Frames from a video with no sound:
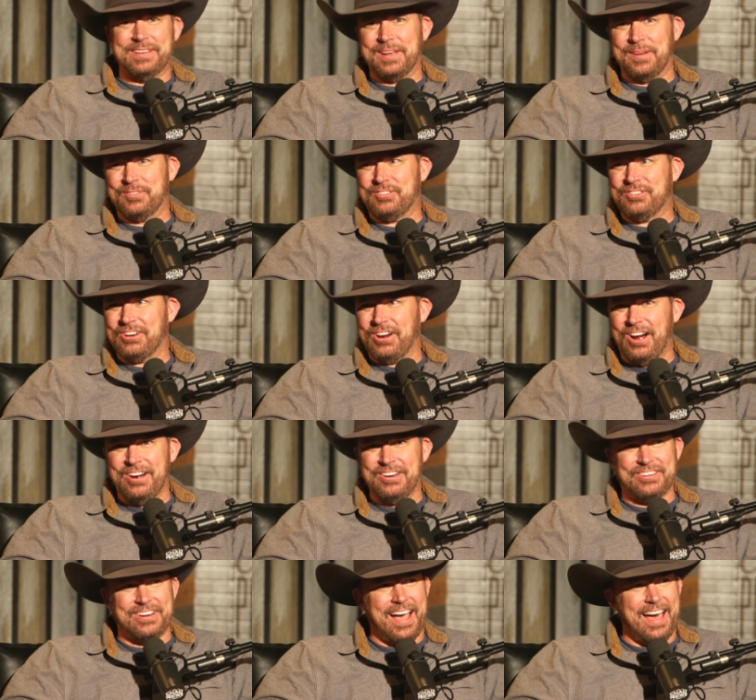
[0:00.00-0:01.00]
comes
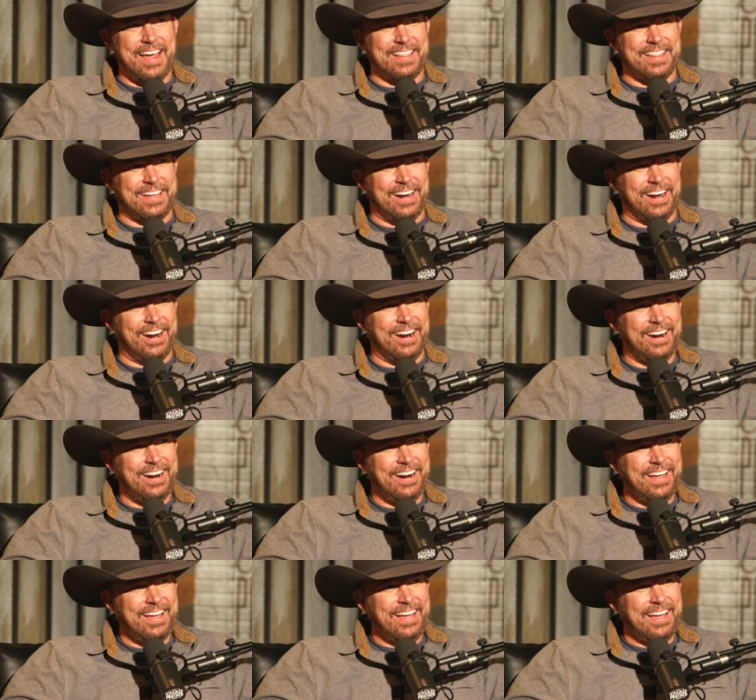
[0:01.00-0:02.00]
charging out of there.
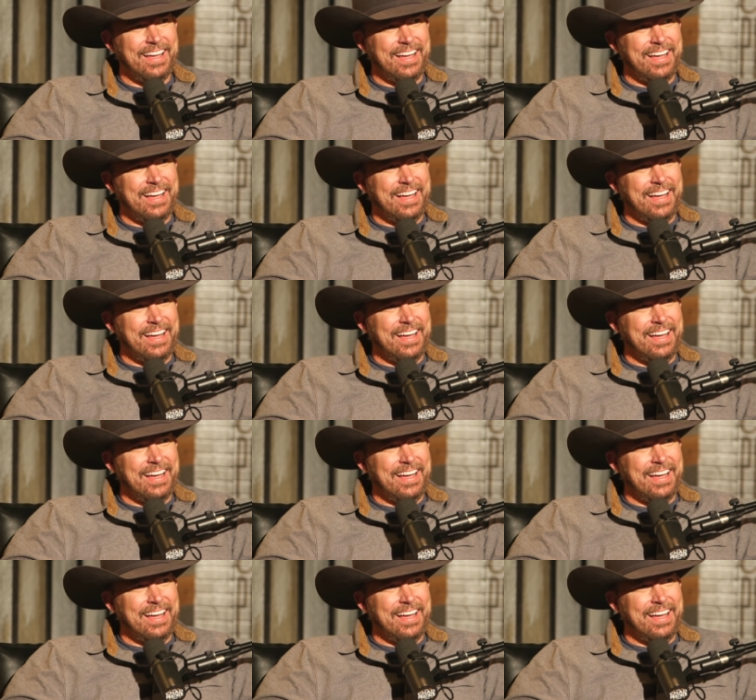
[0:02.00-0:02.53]
I love my dogs,